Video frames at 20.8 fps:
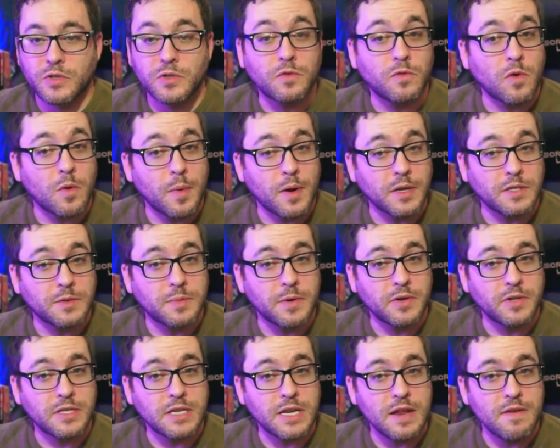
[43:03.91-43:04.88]
for Robot
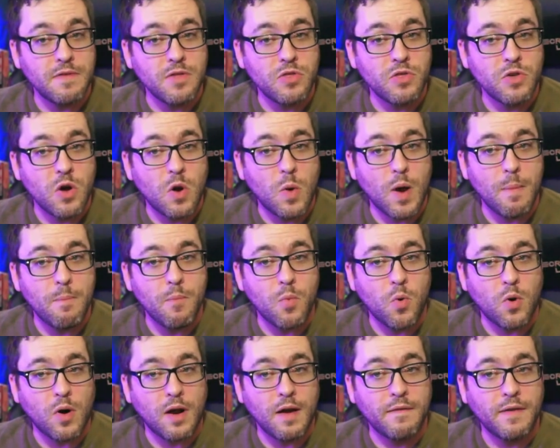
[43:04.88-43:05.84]
Spirits, even though I'm
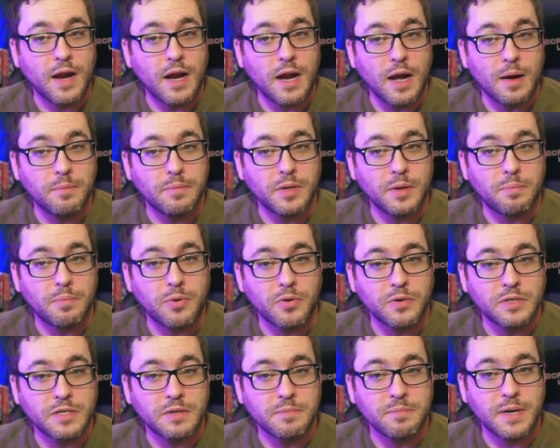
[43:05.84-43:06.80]
more of a Gunpla
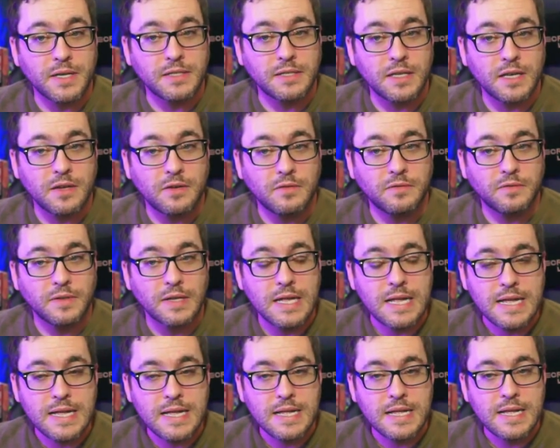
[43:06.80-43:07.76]
person myself
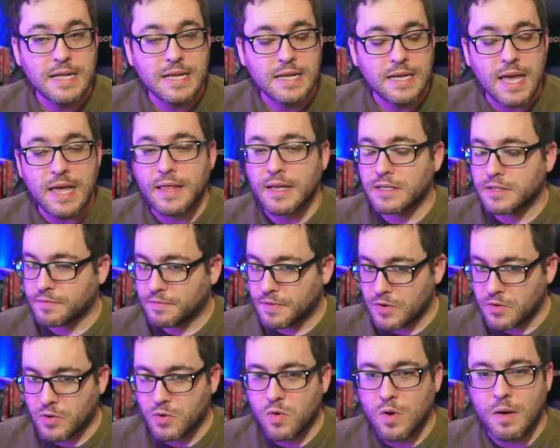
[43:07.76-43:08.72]
yeah, that's
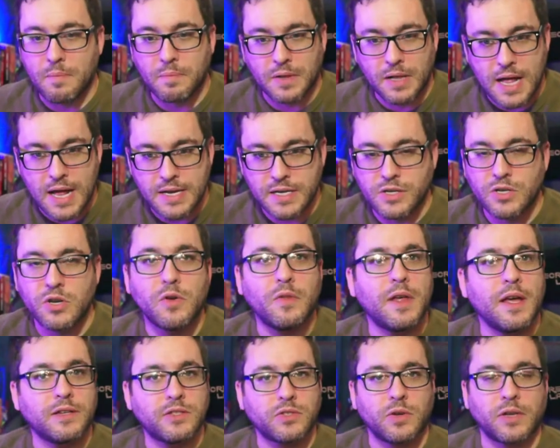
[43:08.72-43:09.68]
very cool. I'm glad to know
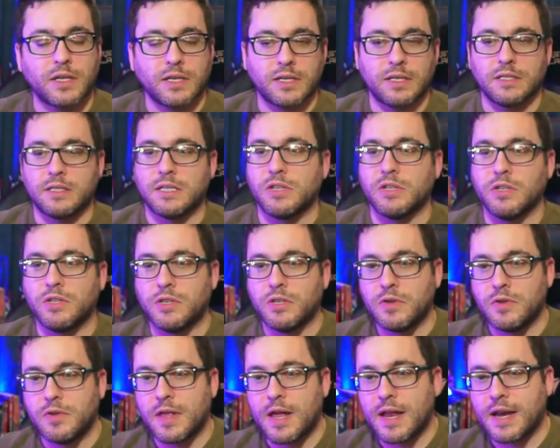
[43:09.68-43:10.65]
that so I can continue to
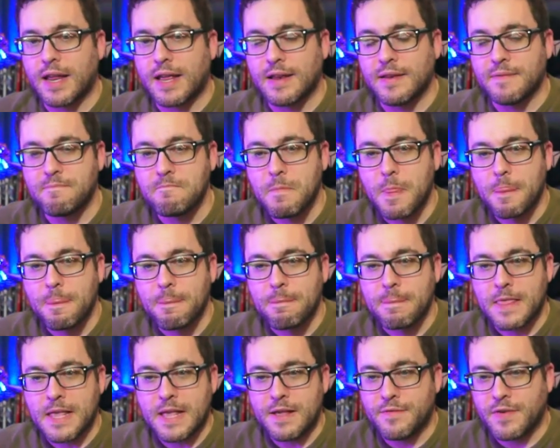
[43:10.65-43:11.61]
do that. And
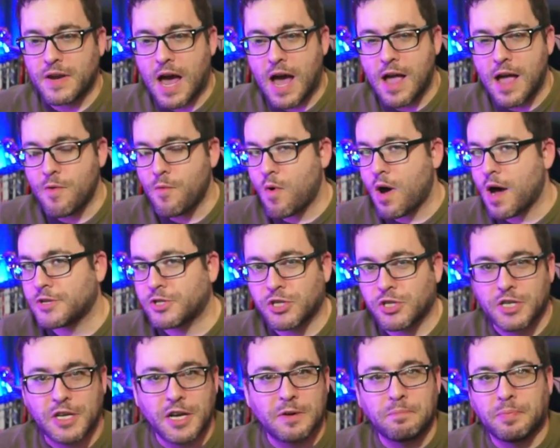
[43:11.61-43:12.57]
even I watch
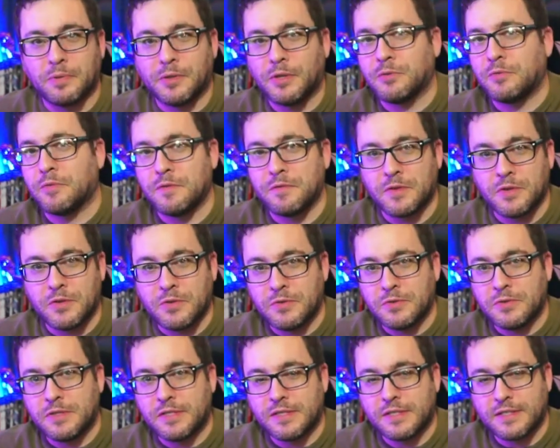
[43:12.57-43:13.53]
Gunpla
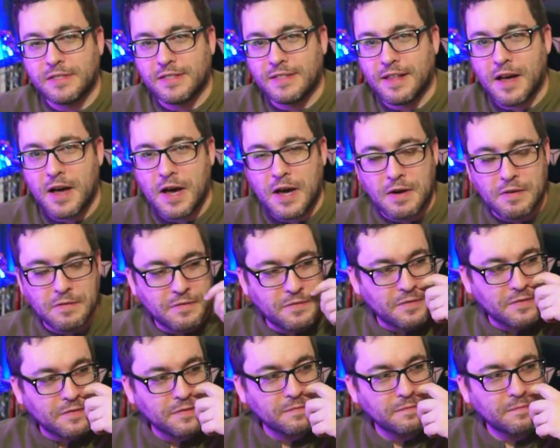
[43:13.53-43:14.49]
reviews
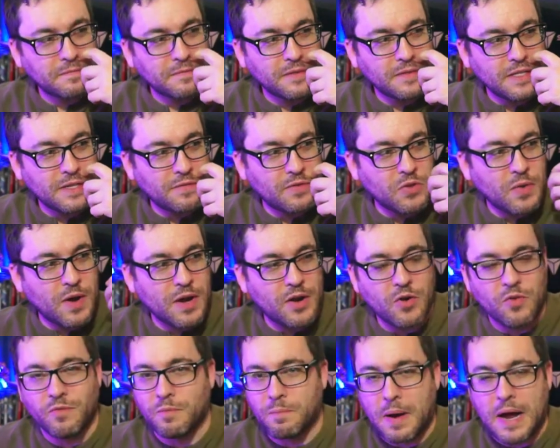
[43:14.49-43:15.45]
of, even though I
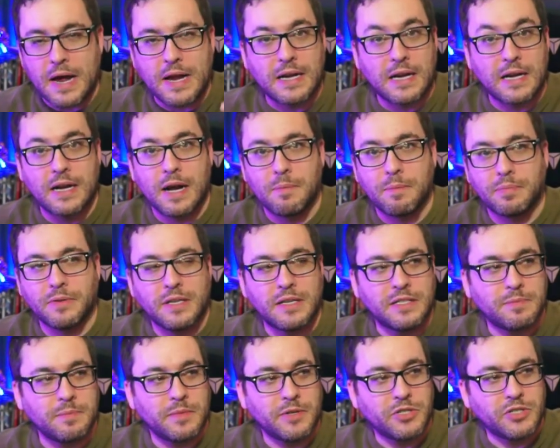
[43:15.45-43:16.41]
don't buy Gunpla
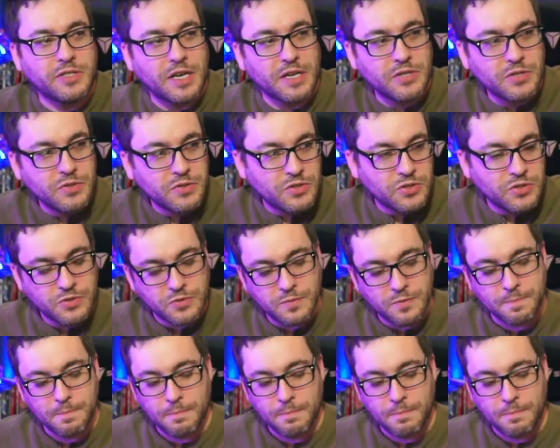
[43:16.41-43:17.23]
as much as I used to.